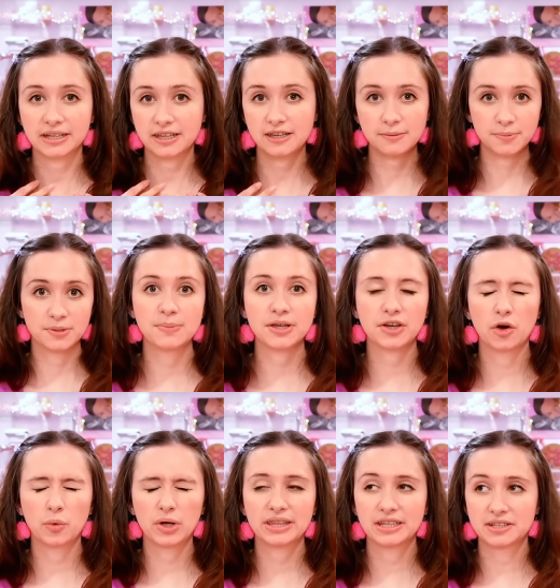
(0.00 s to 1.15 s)
It keeps me
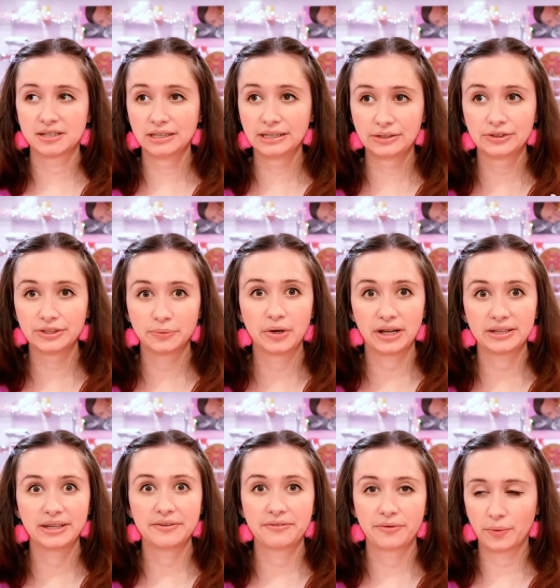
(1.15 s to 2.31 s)
going. That's literally what I
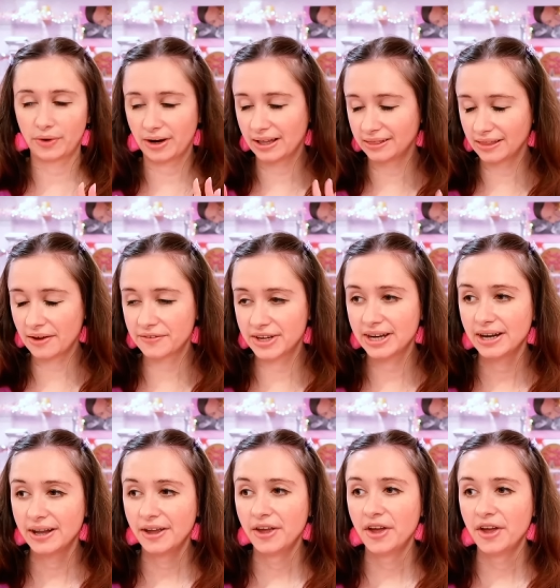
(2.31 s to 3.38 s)
live for. I love it.